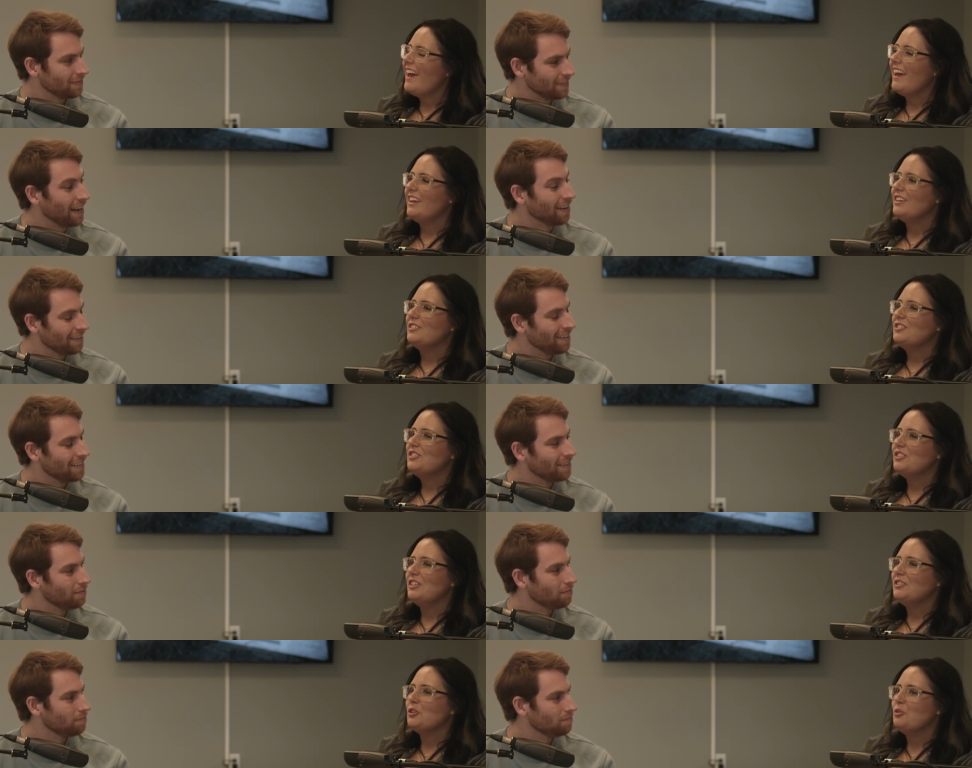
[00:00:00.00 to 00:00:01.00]
Speaker 1: Yeah. And
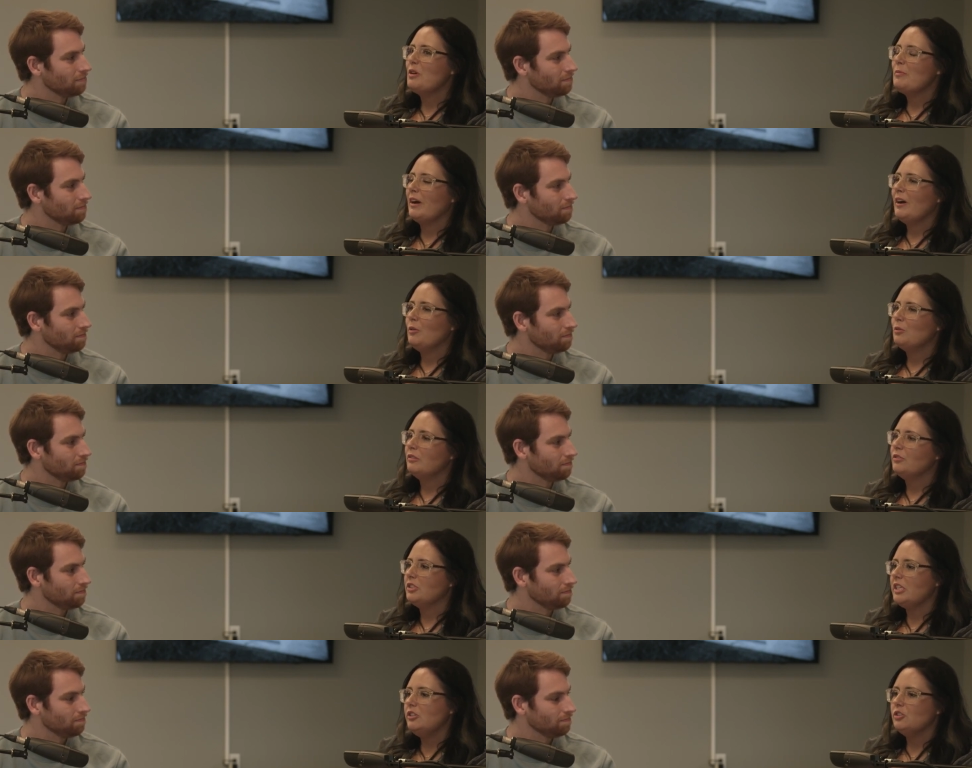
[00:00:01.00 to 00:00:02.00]
she told me about how one of
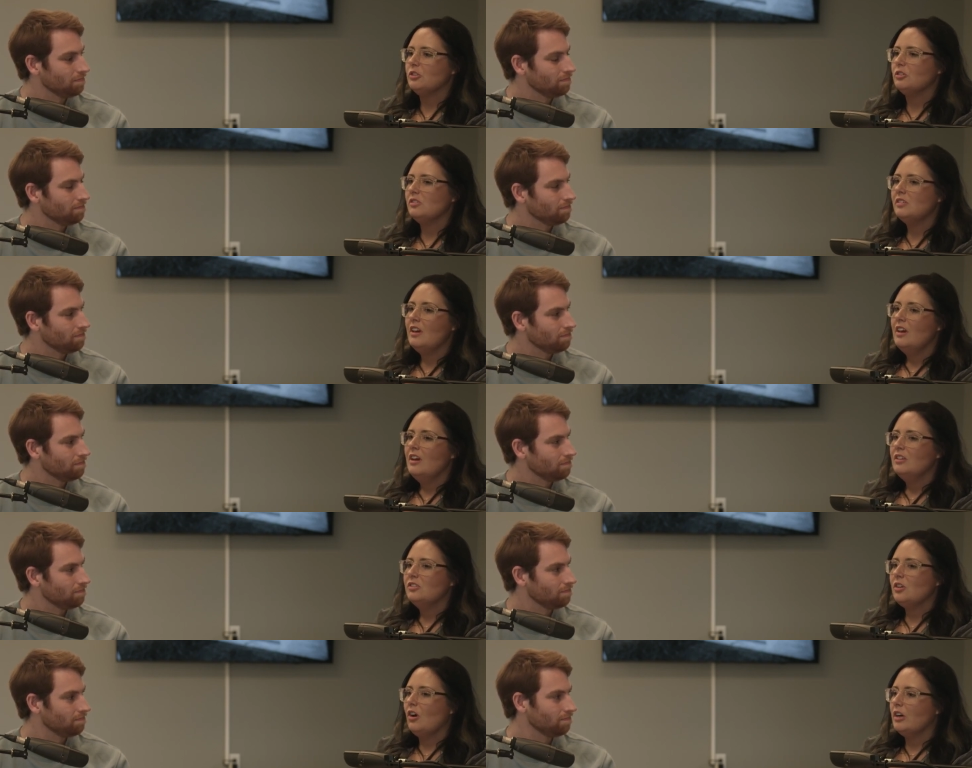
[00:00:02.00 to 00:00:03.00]
her teachers
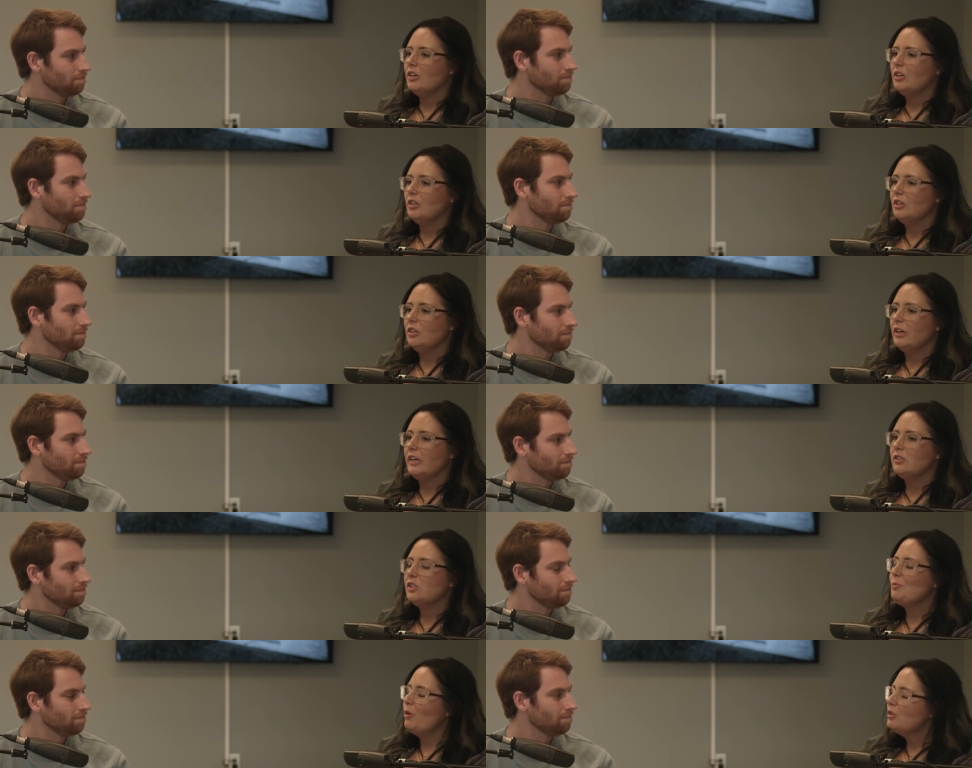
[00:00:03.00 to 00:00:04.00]
taught her
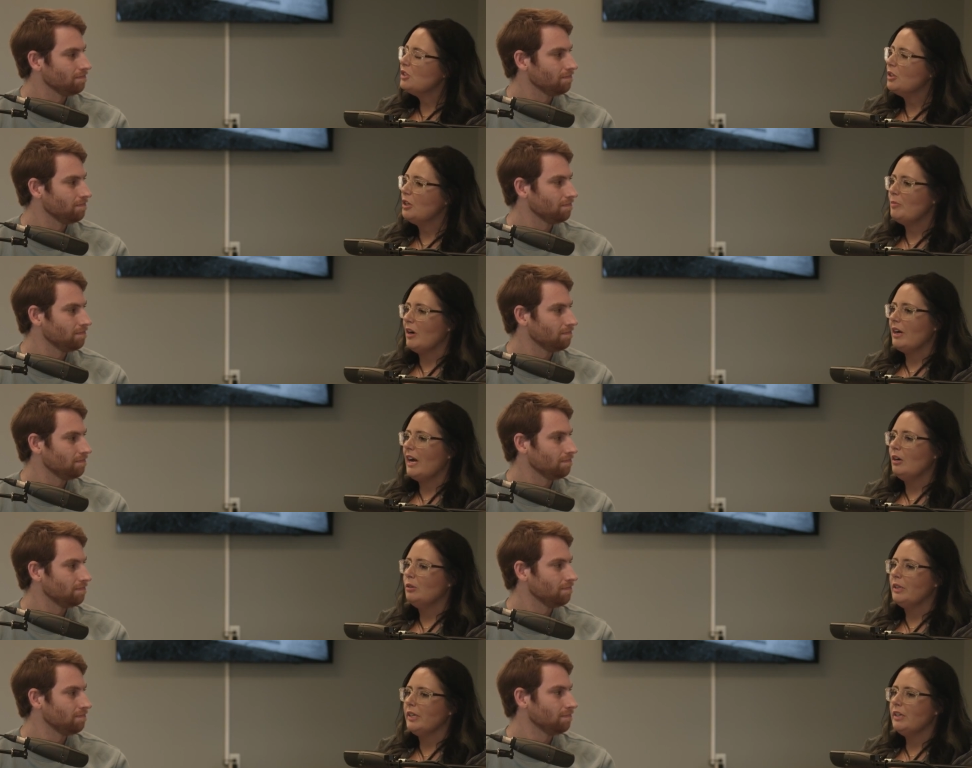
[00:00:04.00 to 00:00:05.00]
and spoke to her about
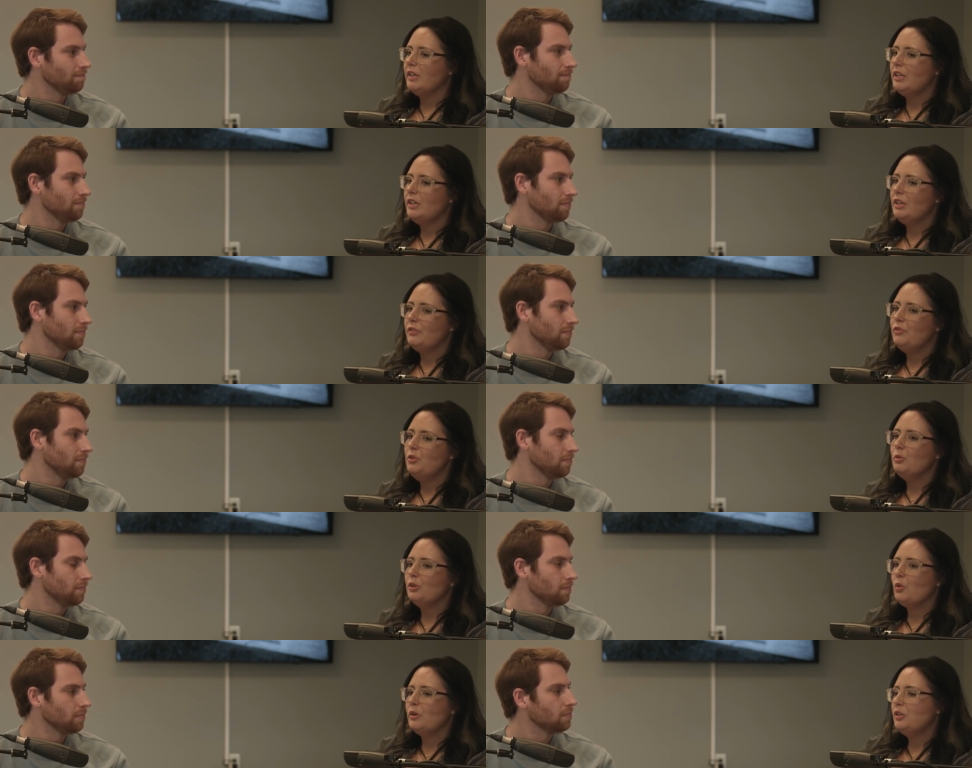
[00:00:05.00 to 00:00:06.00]
how like if you
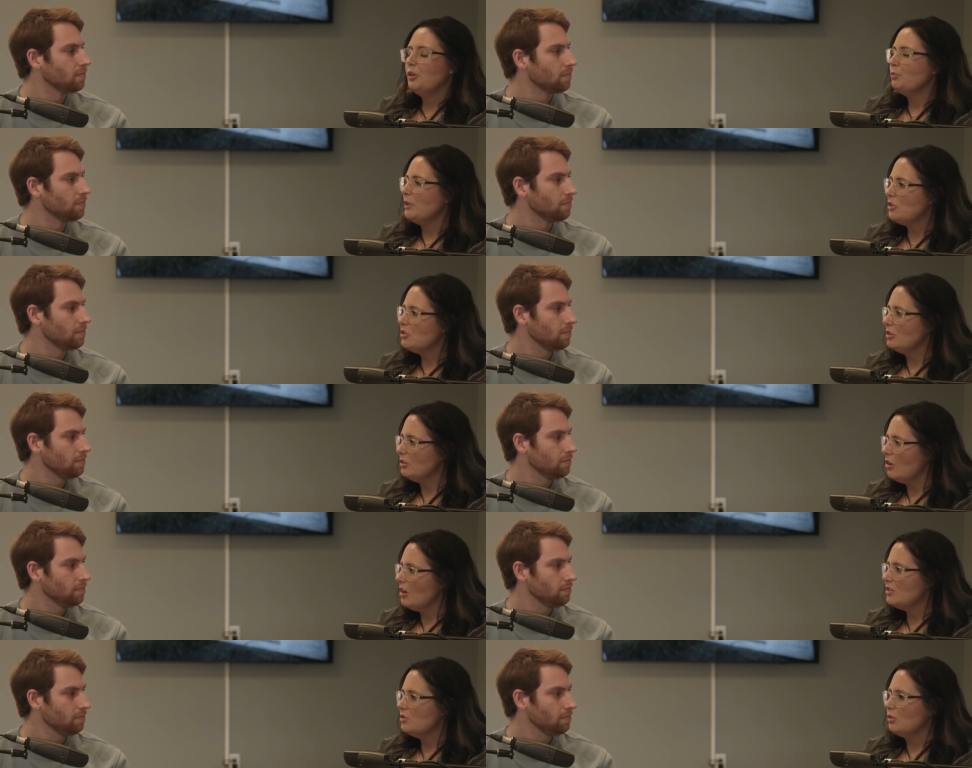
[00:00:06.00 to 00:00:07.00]
are going to go reach the
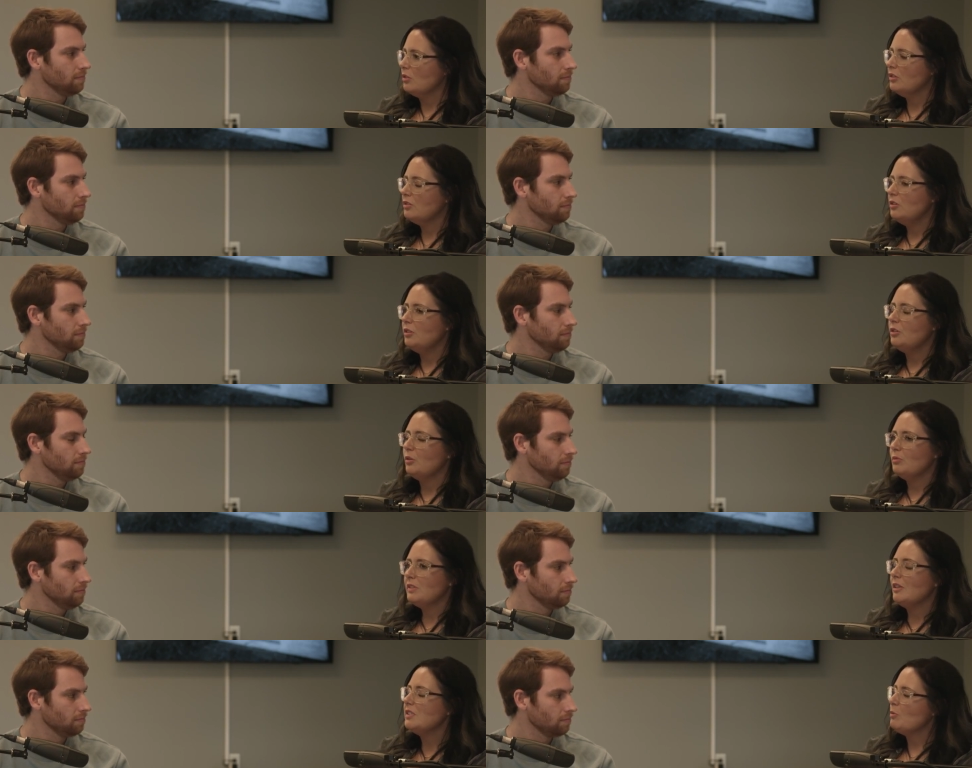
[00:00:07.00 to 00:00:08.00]
lost or, you know,
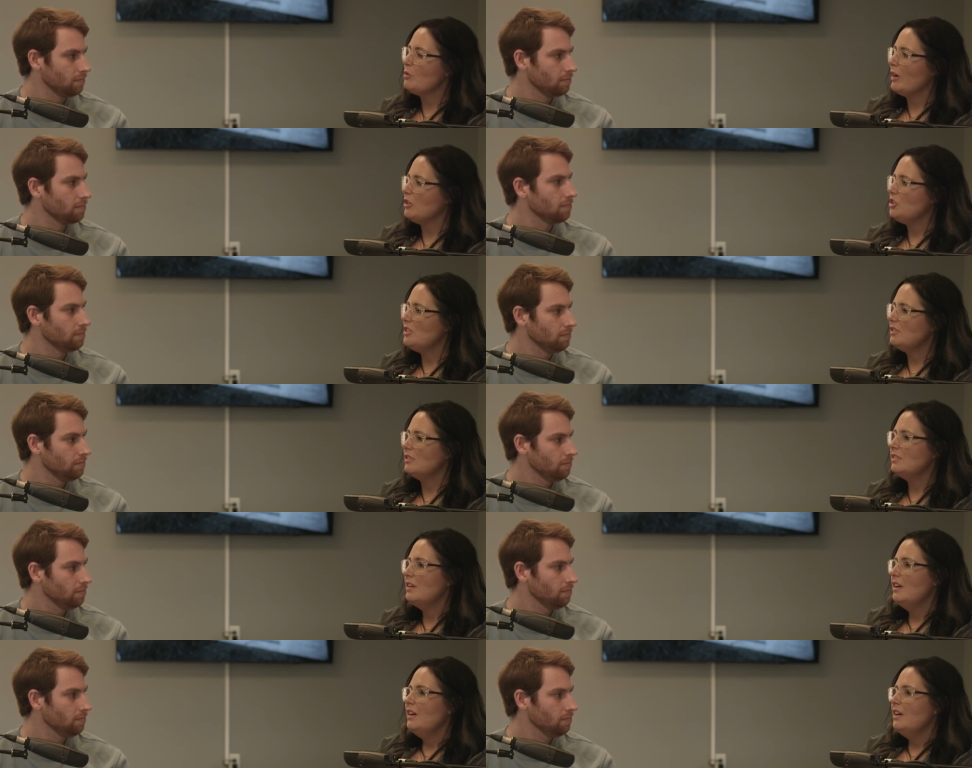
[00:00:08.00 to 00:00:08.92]
tell someone about Jesus,